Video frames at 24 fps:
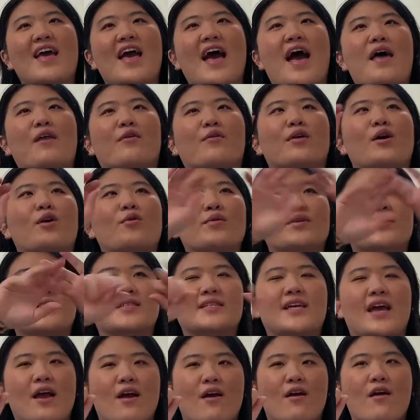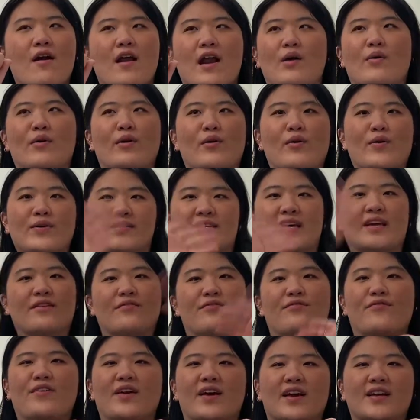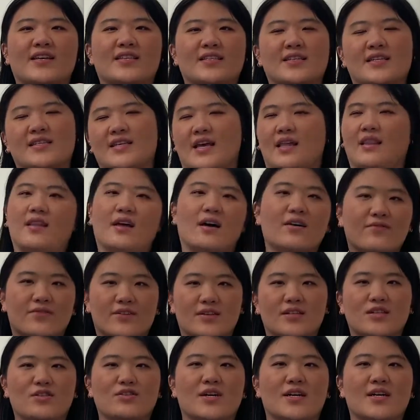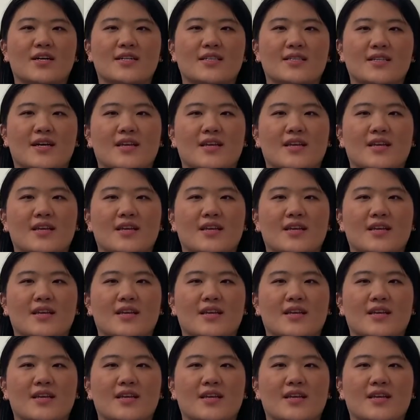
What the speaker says: and it would always tear, and I would always get it fixed because I love this dress,